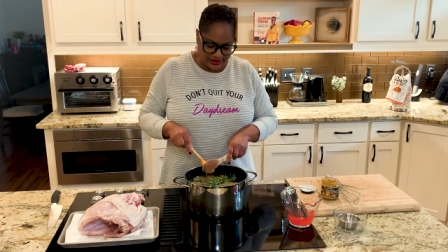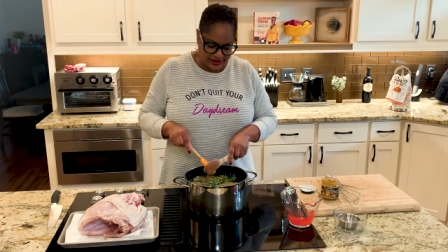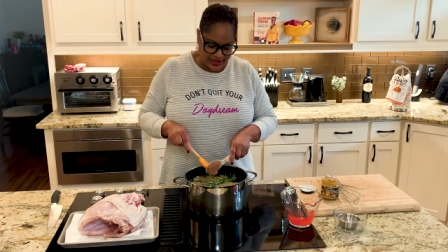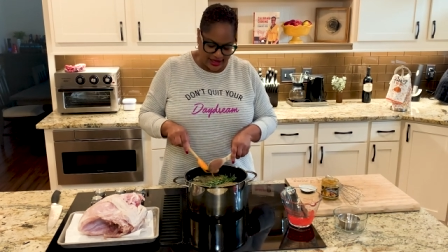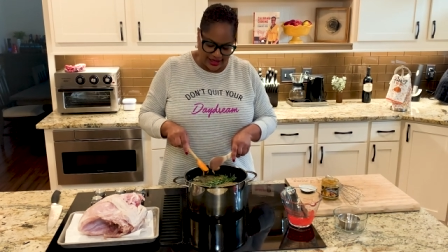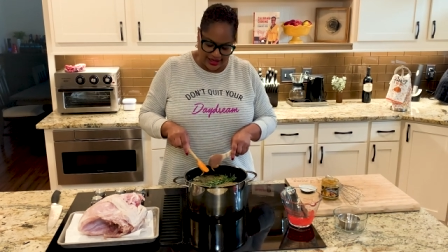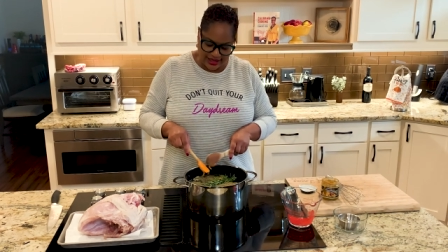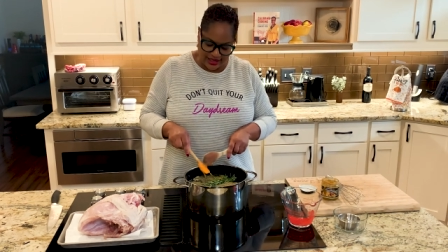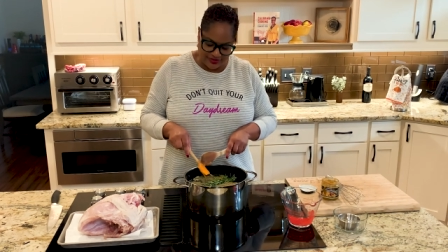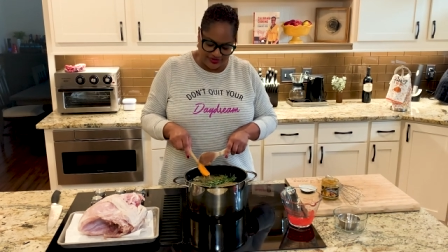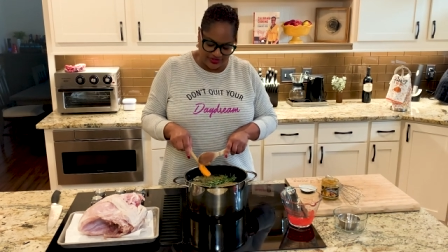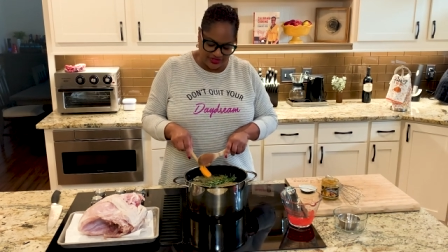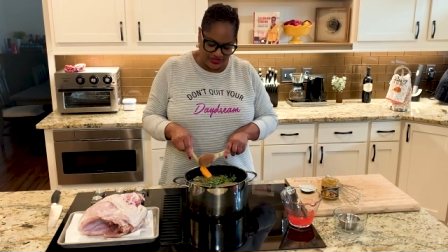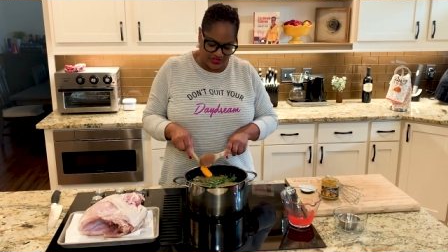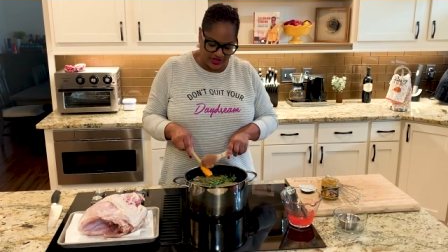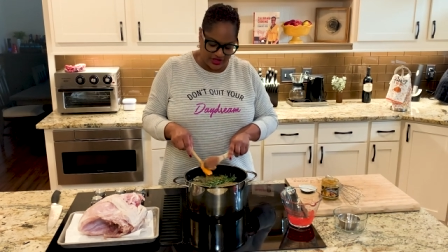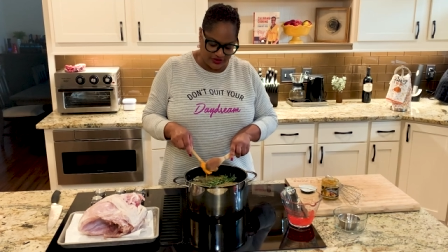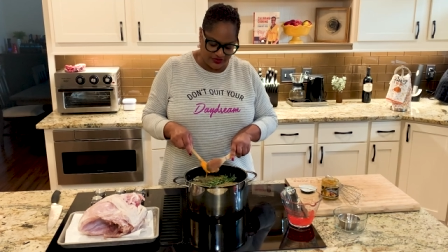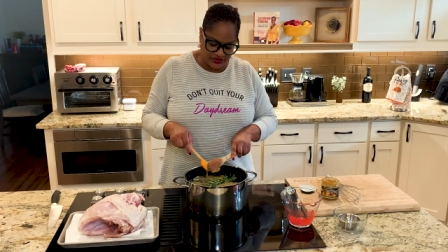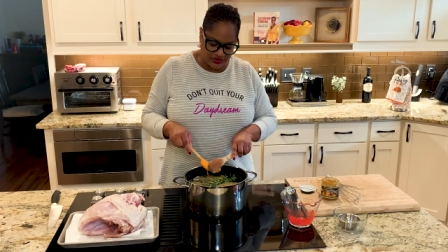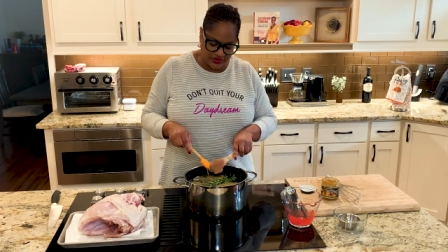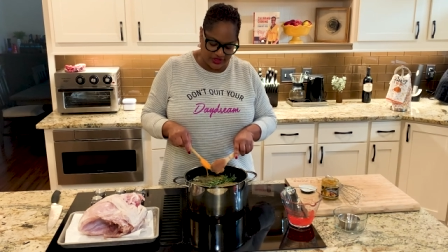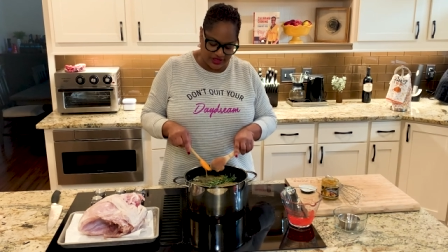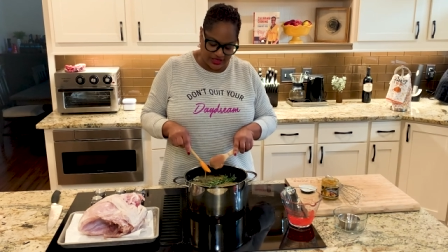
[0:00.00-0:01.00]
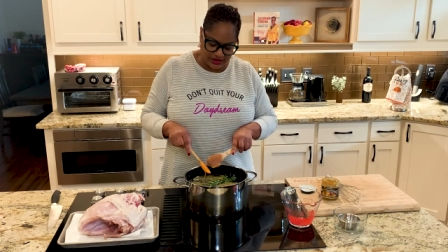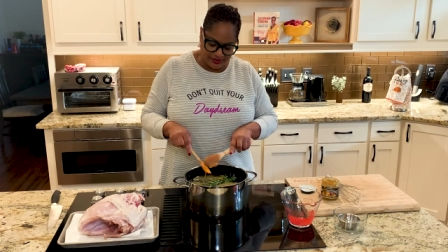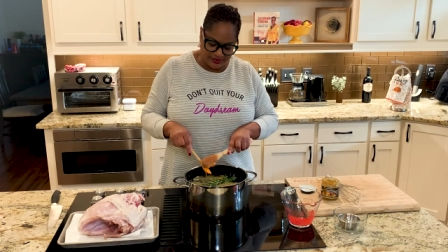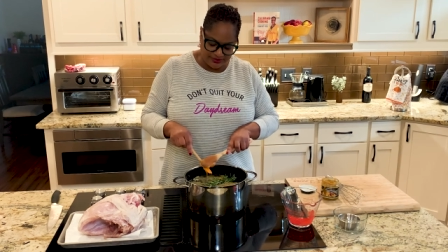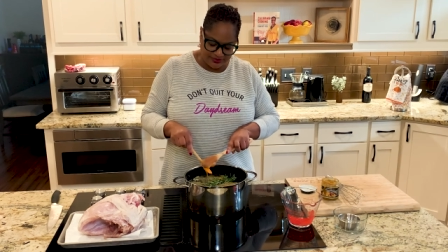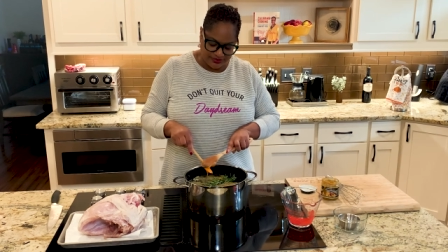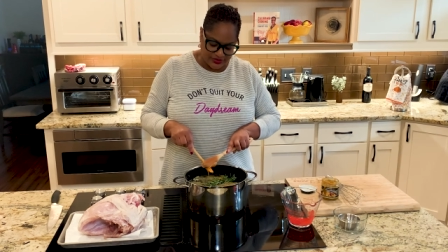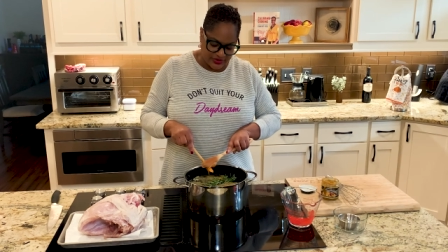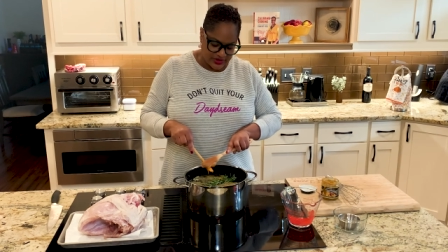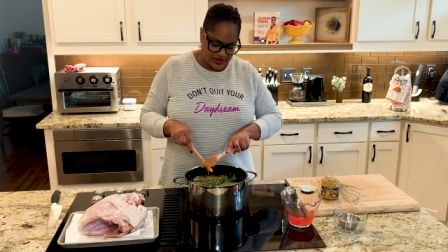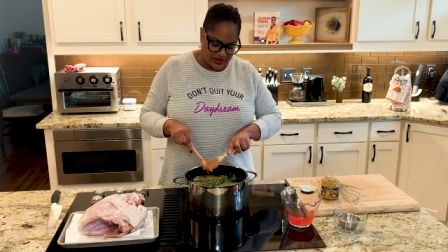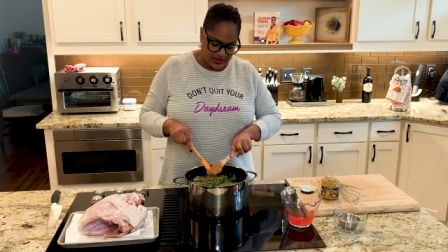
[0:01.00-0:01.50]
I have a thing for them.
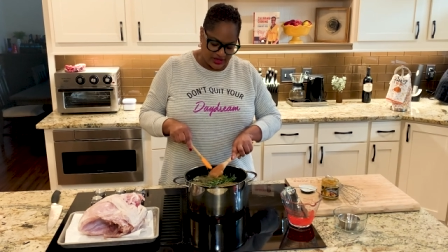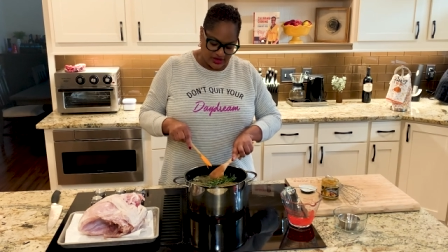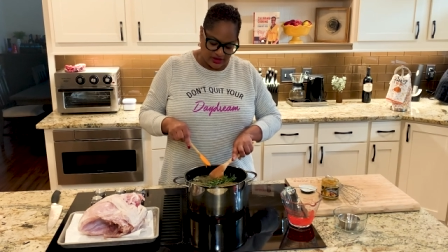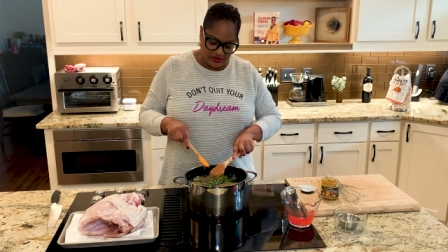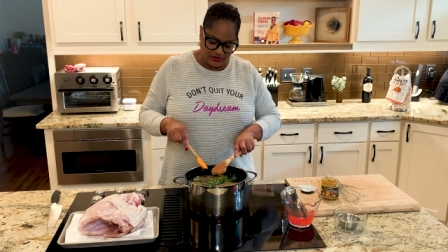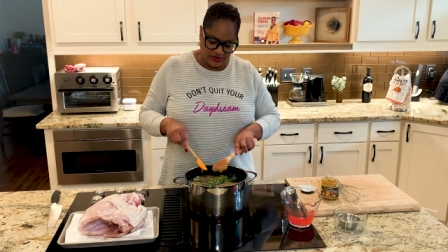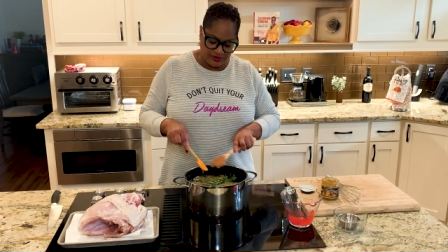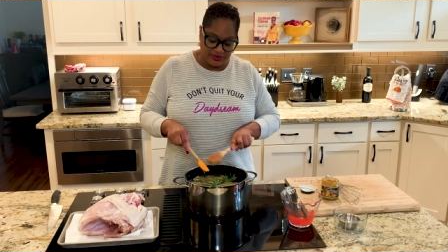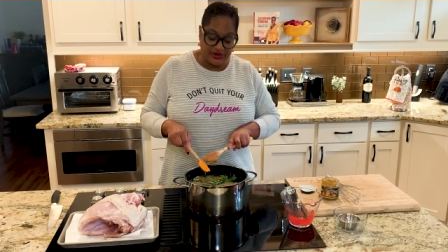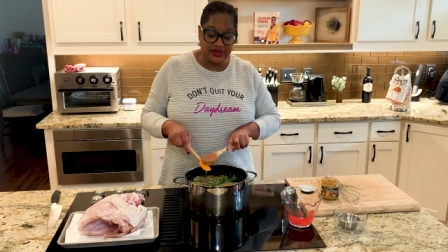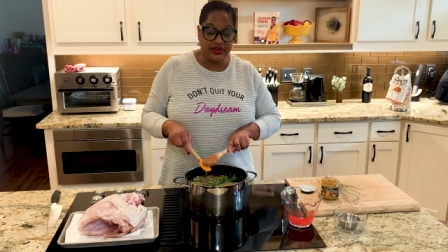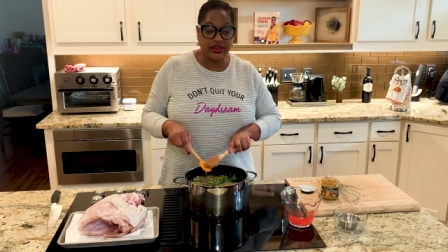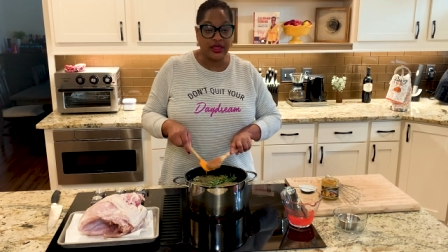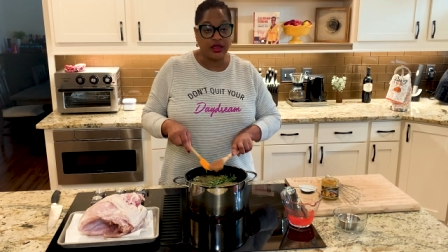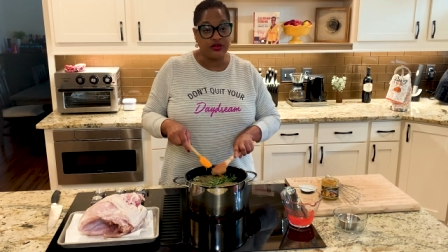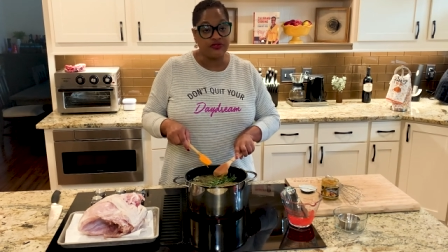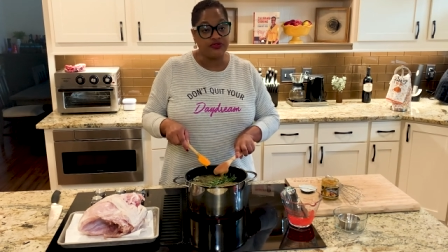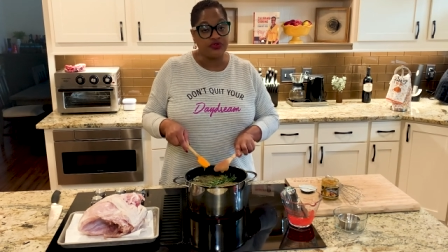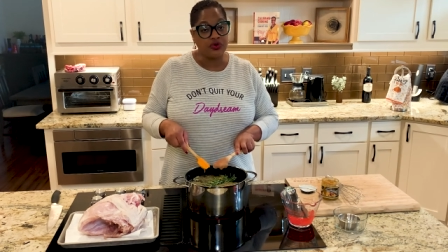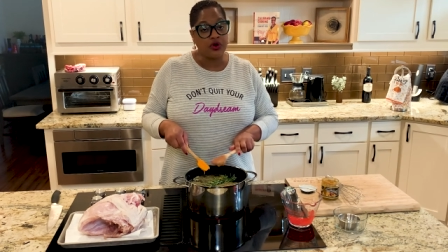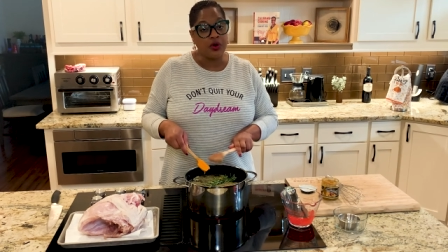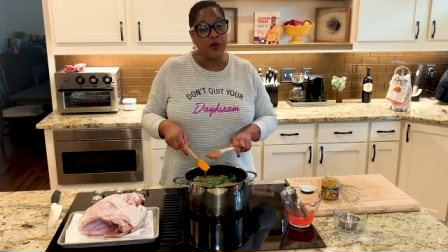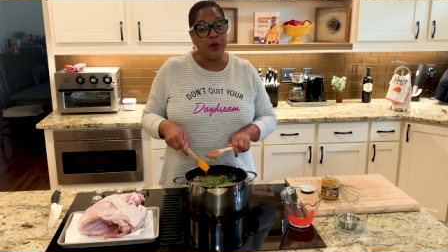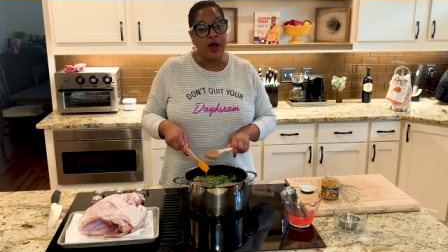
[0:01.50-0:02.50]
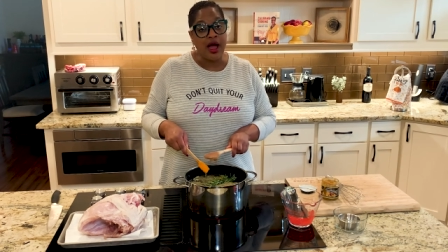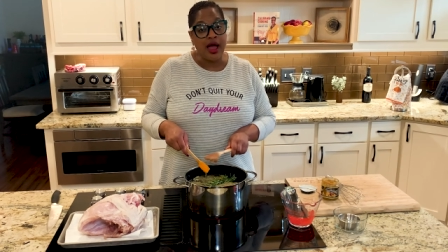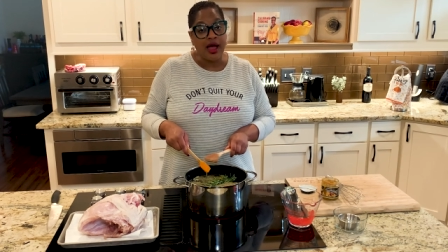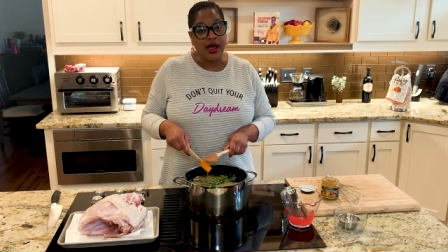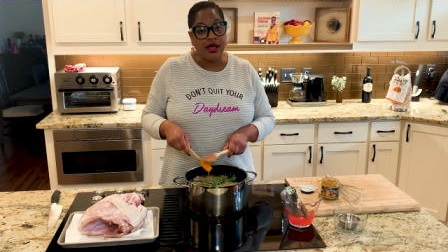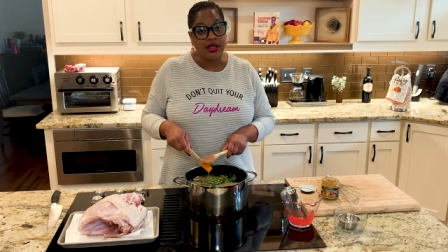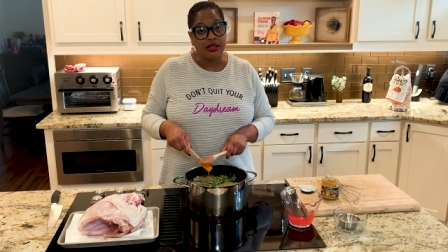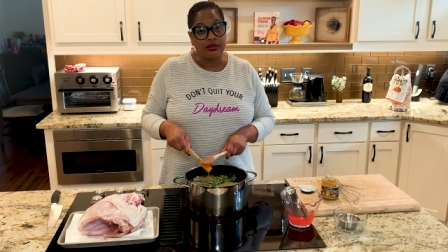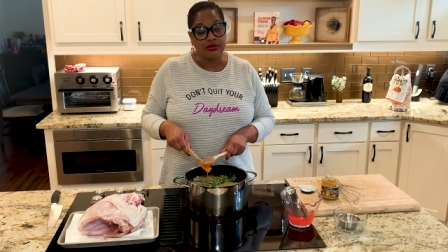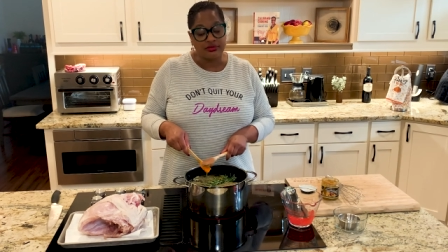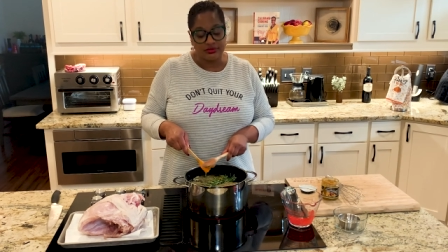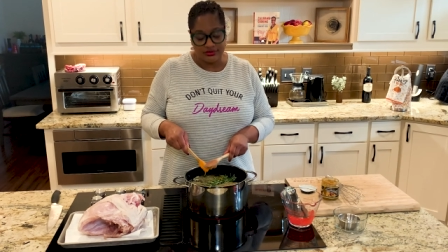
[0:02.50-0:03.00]
We've been dating for a
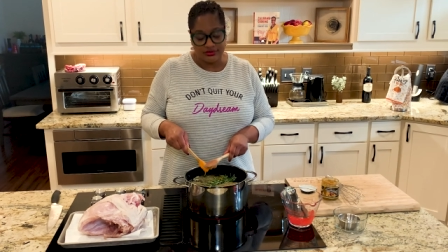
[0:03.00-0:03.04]
while.